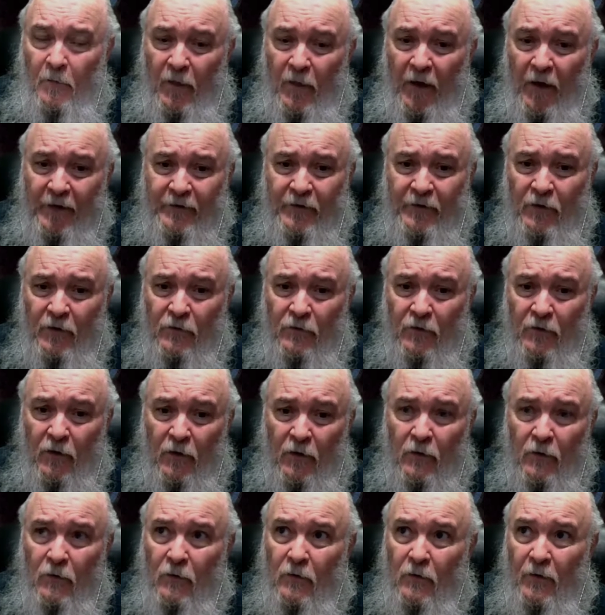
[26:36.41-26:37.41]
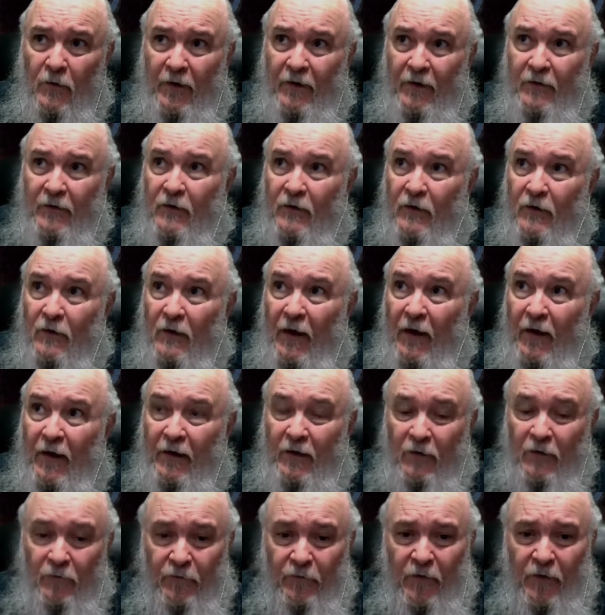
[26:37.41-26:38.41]
I don't know until I
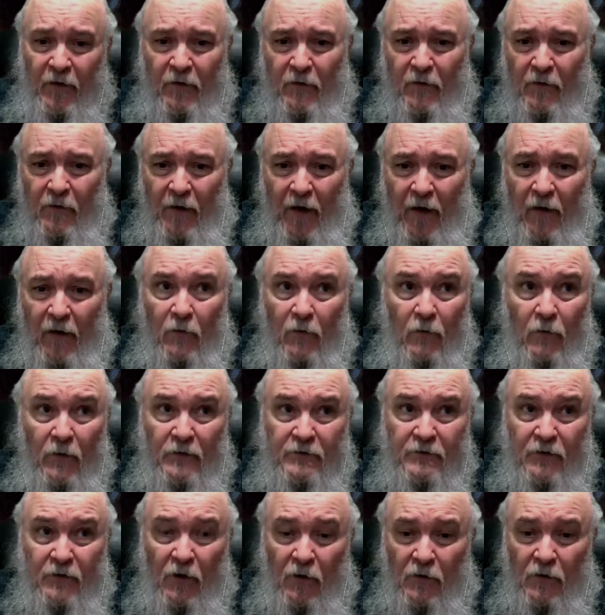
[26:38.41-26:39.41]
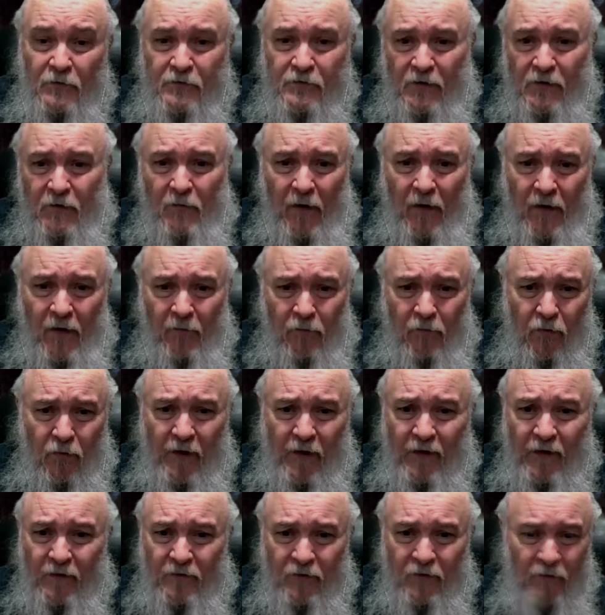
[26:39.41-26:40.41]
can figure out what's causing my
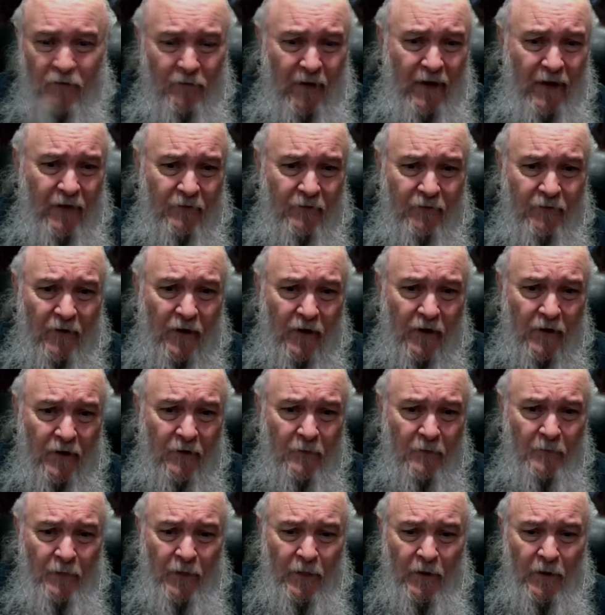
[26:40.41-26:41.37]
brain to backfire